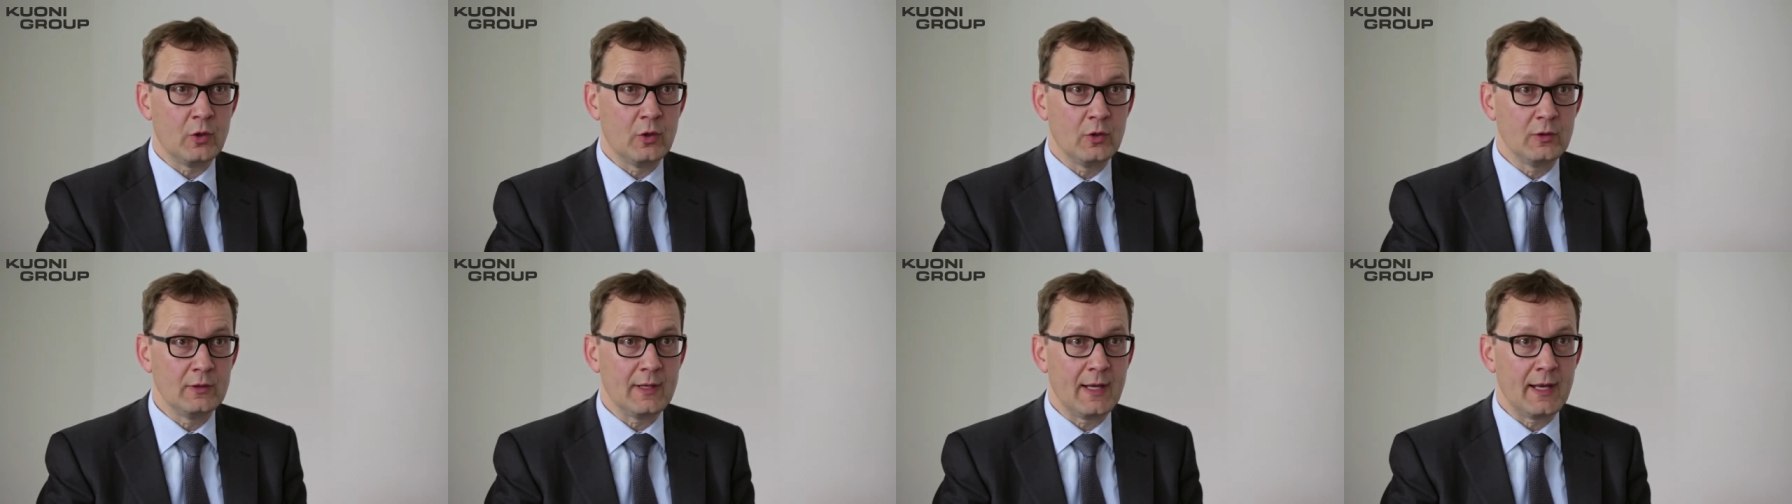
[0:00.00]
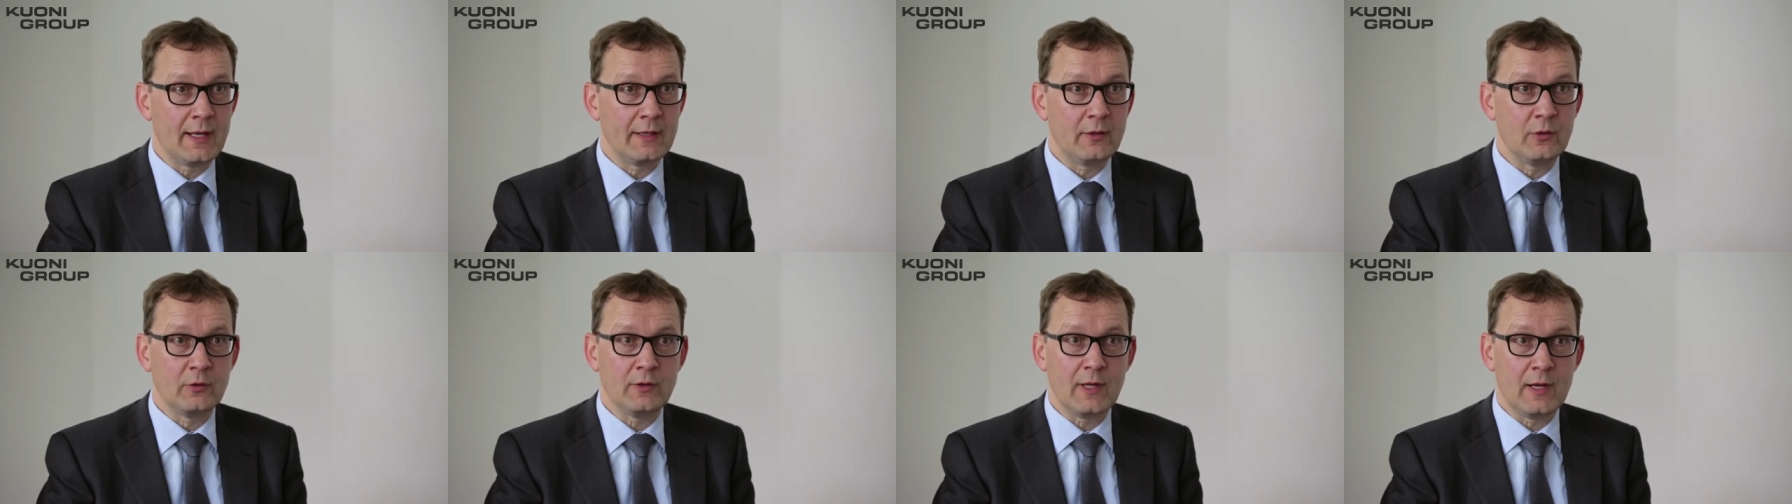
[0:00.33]

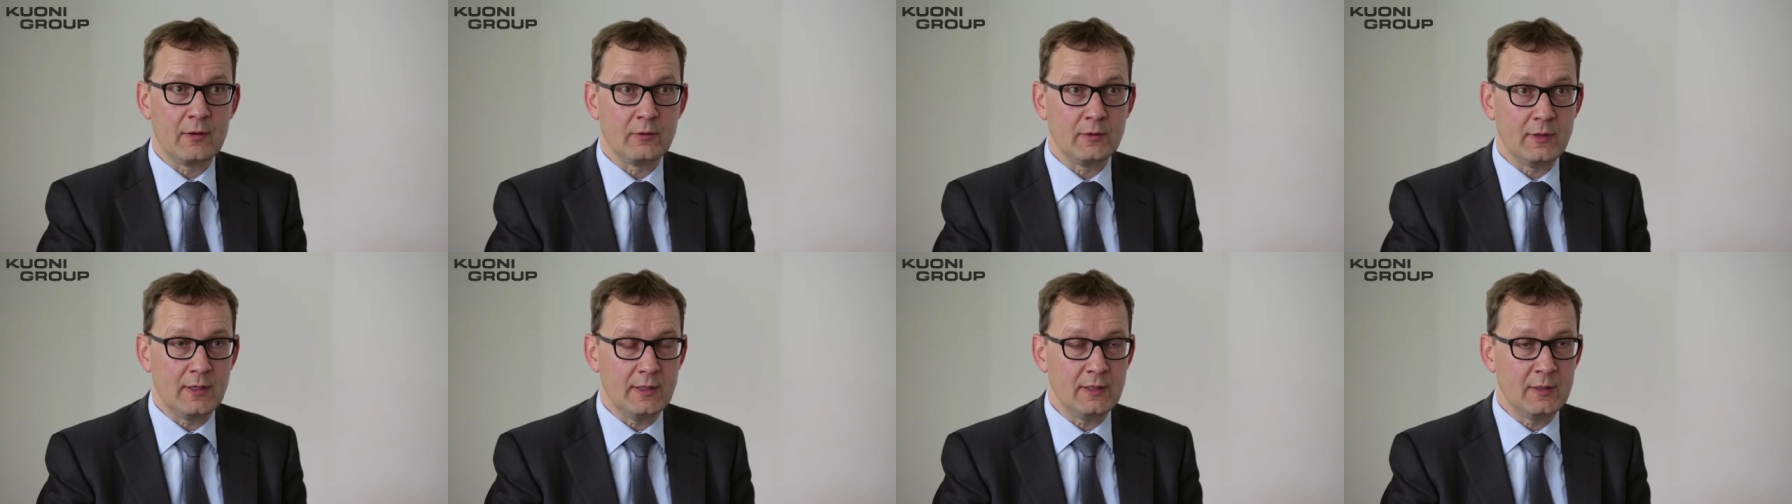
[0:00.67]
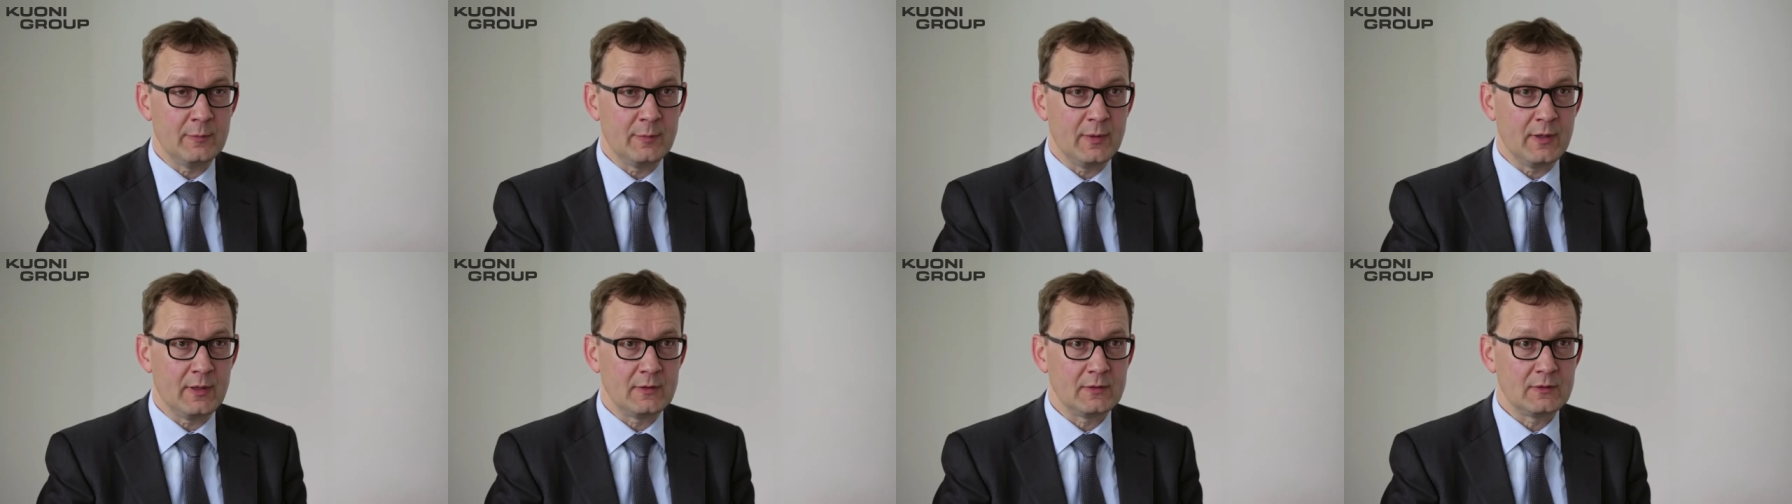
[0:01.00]
online on our
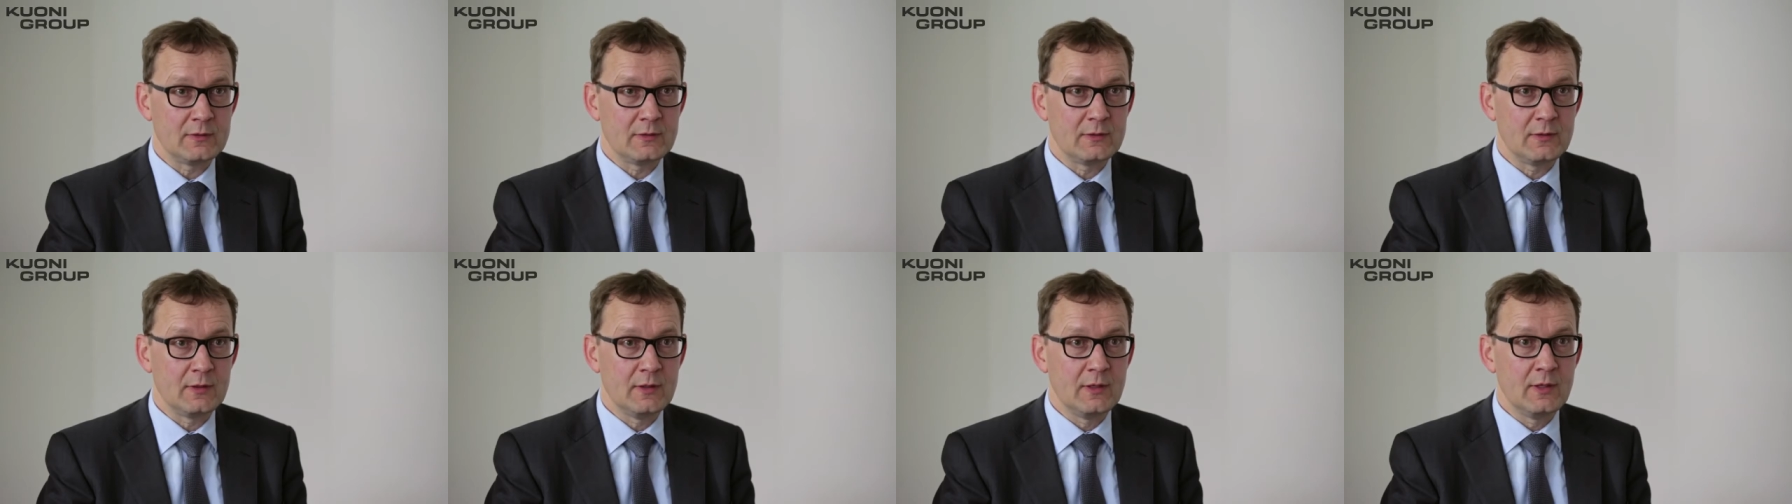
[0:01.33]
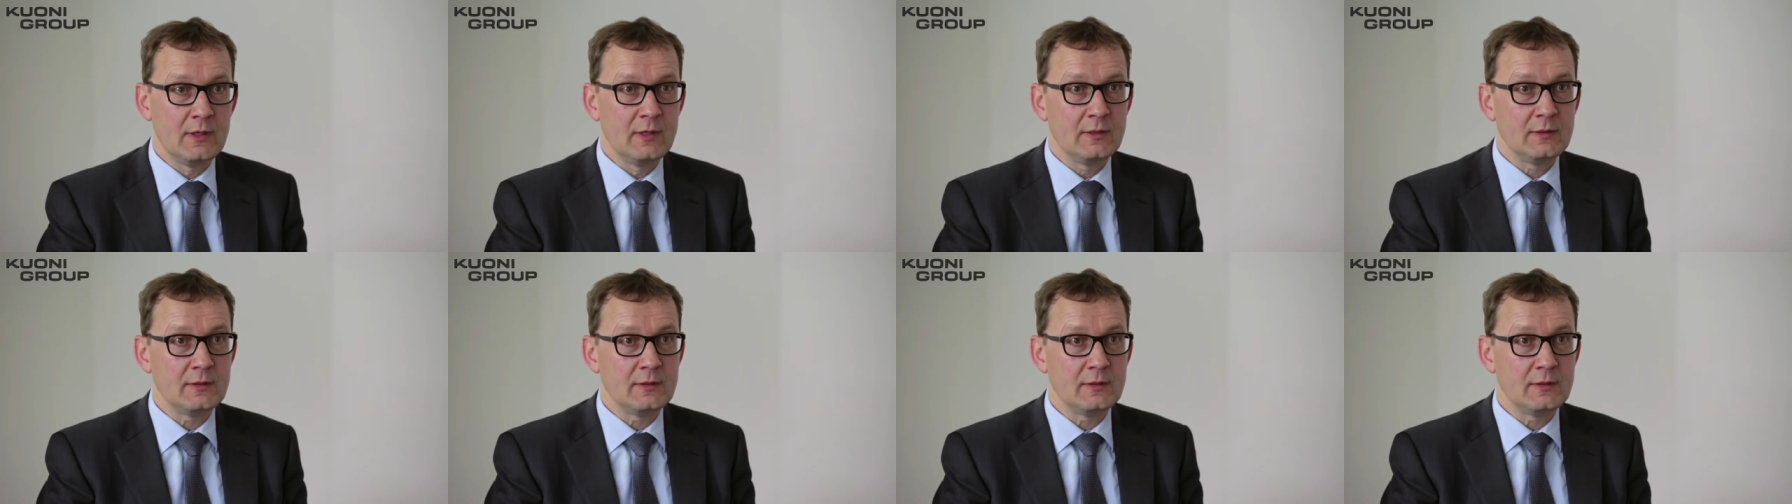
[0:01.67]
database.